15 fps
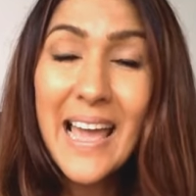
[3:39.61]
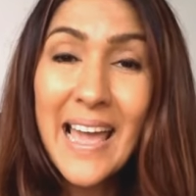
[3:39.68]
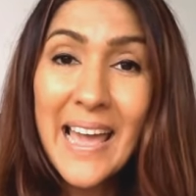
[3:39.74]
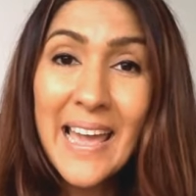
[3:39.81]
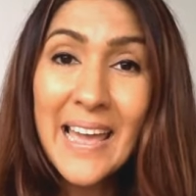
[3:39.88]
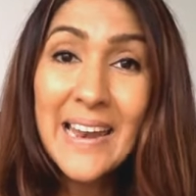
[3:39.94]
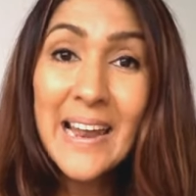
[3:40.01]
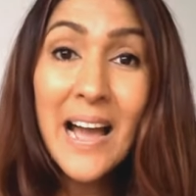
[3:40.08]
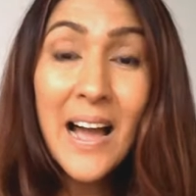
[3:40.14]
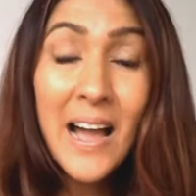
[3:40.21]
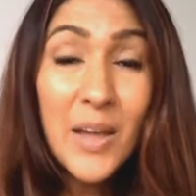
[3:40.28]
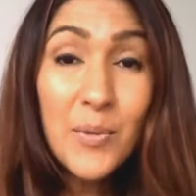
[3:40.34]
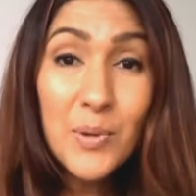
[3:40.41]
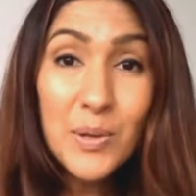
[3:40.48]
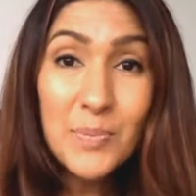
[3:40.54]
and
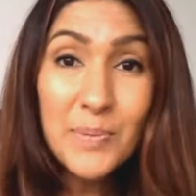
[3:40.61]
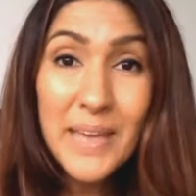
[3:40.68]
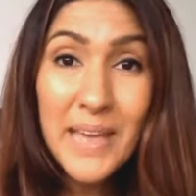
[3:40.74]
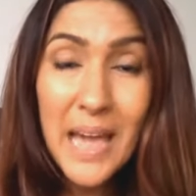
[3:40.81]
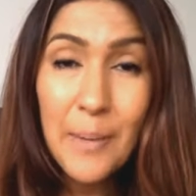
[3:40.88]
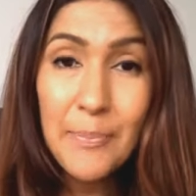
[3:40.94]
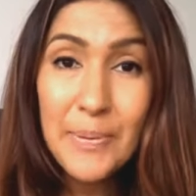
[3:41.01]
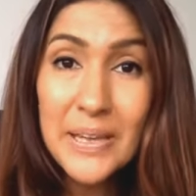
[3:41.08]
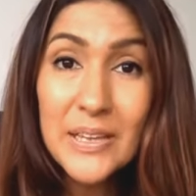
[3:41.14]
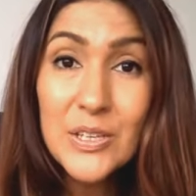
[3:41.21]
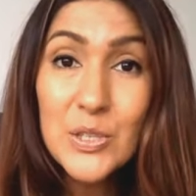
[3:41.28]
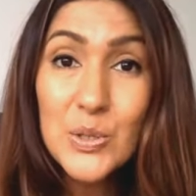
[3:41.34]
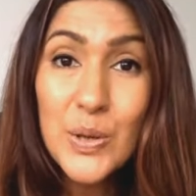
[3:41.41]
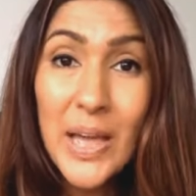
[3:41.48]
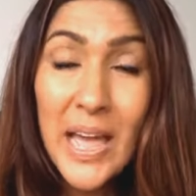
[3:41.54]
I will be happy
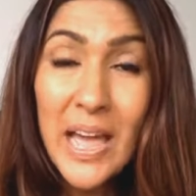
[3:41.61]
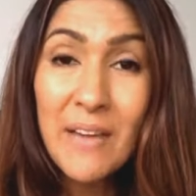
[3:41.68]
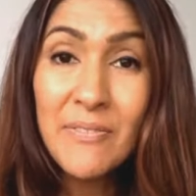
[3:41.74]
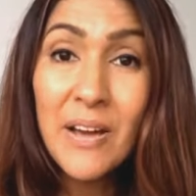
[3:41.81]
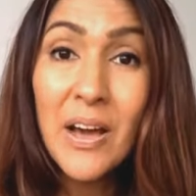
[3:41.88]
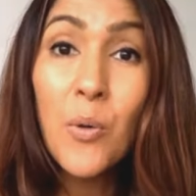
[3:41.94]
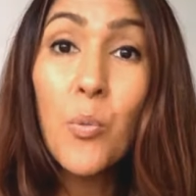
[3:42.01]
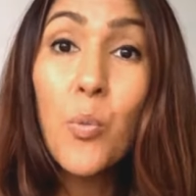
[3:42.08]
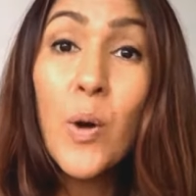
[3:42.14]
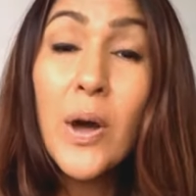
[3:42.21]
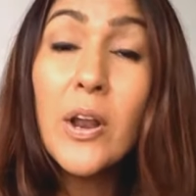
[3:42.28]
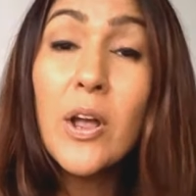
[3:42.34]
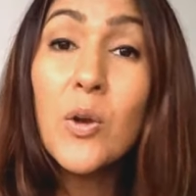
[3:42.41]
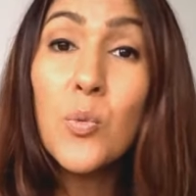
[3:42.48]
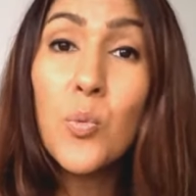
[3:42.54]
to have a
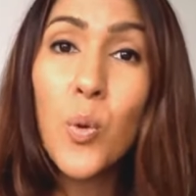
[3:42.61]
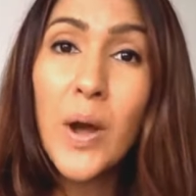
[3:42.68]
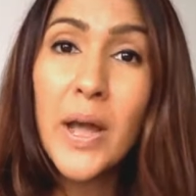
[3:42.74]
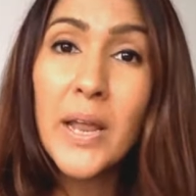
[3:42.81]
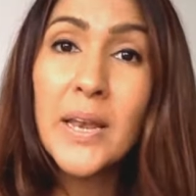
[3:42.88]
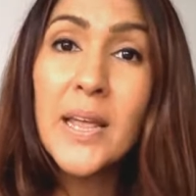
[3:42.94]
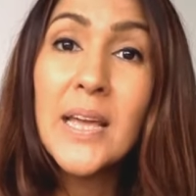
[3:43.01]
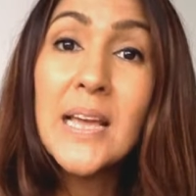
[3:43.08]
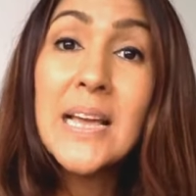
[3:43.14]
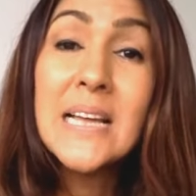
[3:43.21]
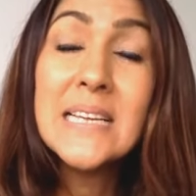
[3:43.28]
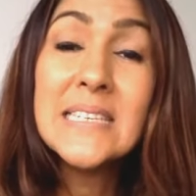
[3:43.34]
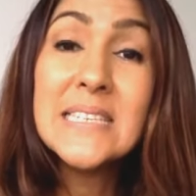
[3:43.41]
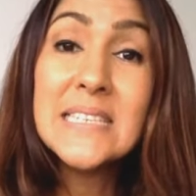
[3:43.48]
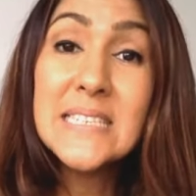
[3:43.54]
one-on-one
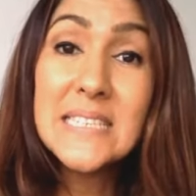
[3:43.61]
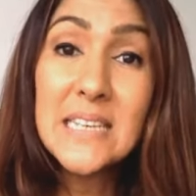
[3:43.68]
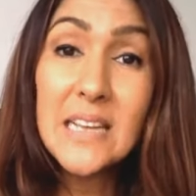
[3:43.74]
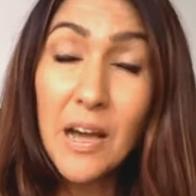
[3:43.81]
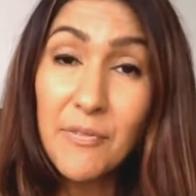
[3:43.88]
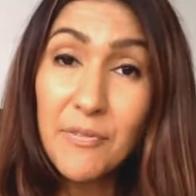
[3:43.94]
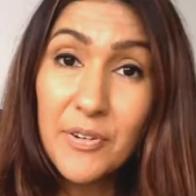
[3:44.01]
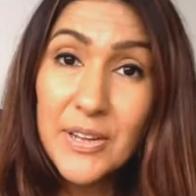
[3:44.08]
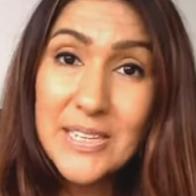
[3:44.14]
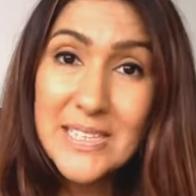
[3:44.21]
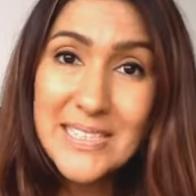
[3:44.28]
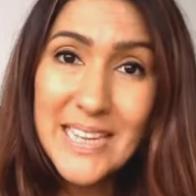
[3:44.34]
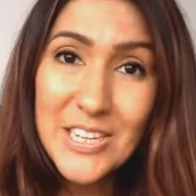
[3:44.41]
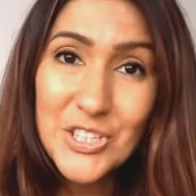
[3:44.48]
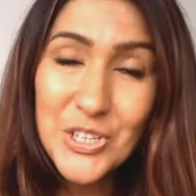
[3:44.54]
discovery
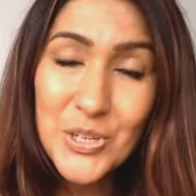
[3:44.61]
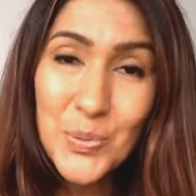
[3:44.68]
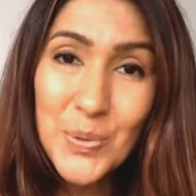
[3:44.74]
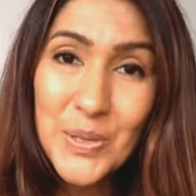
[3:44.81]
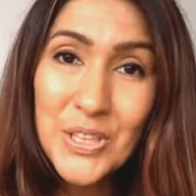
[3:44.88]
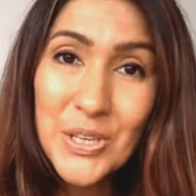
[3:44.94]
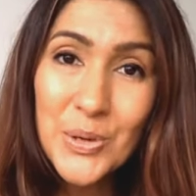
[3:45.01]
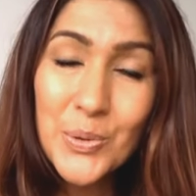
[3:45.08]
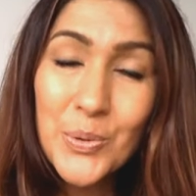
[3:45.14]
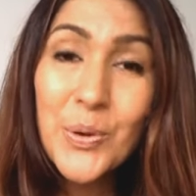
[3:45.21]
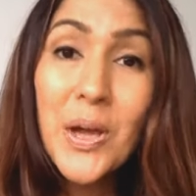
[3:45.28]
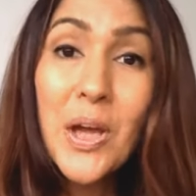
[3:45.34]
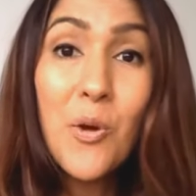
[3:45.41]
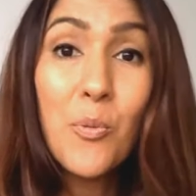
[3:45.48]
session with you,